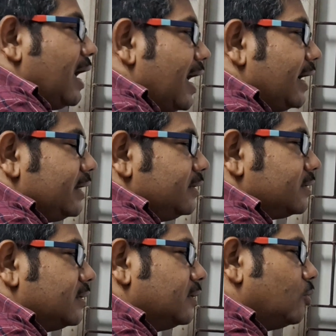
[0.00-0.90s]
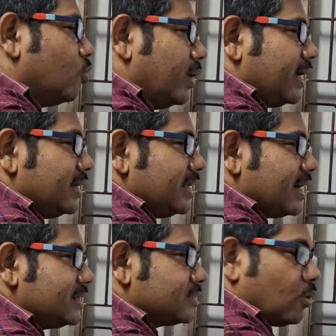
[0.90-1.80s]
And when
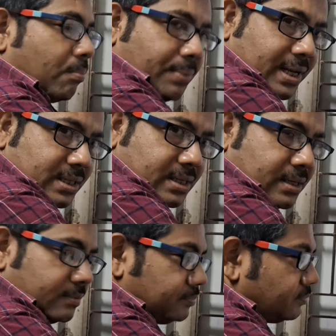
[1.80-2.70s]
air is compressed,